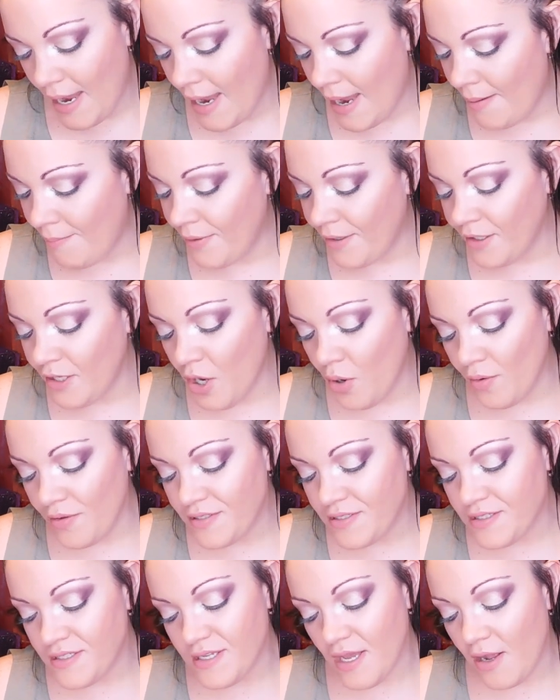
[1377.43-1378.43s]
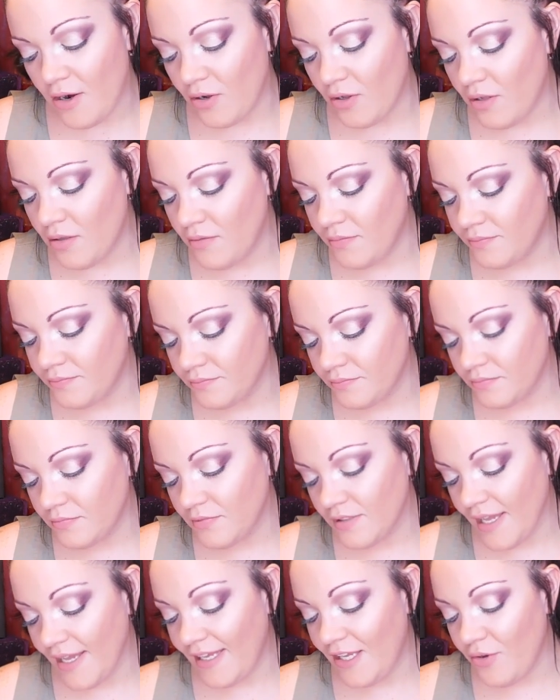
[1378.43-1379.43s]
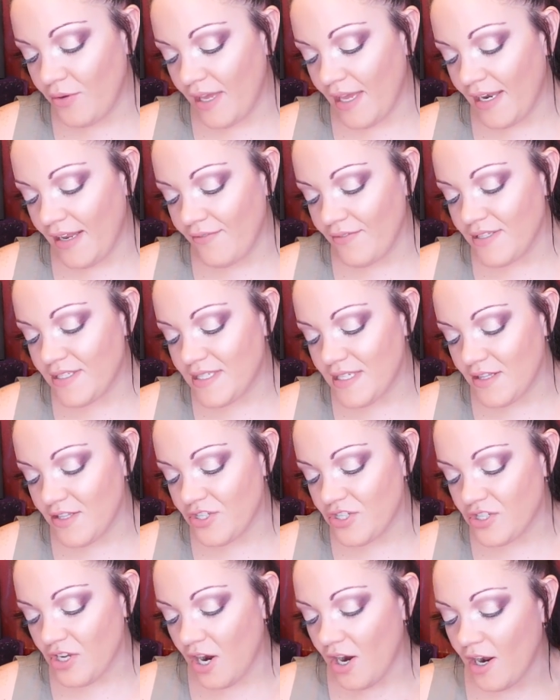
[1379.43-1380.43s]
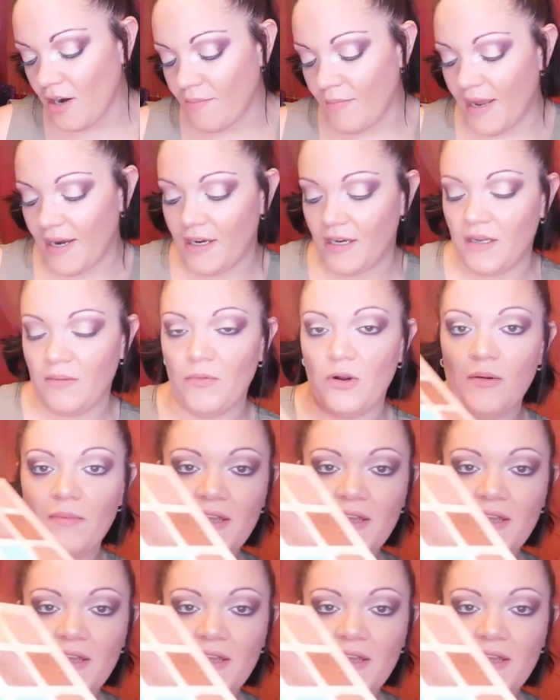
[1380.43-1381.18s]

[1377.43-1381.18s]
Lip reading: I'm going to go with Subtle. Like, you can't even see the star on mine anymore